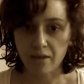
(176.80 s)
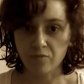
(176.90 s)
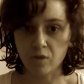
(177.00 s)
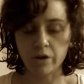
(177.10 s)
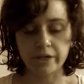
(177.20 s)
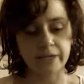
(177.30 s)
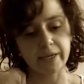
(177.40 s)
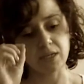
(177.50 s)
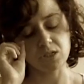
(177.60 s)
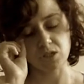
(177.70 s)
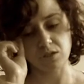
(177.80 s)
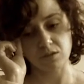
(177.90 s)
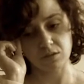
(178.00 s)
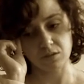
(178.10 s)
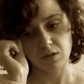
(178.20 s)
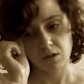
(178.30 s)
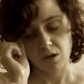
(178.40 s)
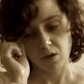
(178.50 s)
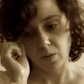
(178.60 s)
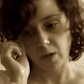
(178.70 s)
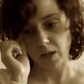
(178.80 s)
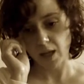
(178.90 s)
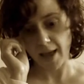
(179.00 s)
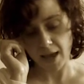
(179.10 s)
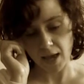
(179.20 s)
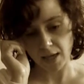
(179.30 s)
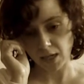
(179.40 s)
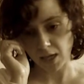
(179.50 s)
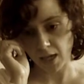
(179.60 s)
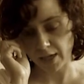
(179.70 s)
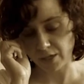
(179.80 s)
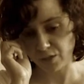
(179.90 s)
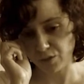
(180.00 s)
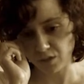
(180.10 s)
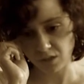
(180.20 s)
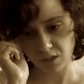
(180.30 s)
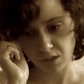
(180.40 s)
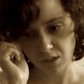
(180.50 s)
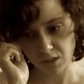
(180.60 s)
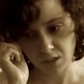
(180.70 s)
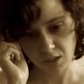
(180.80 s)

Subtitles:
in Florida in general. Well, I couldn't